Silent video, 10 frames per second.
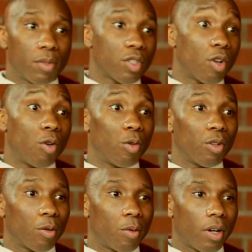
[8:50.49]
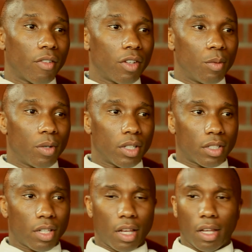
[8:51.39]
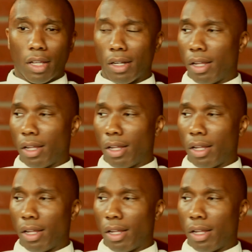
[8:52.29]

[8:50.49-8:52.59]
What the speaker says: soul or whatever you want to say it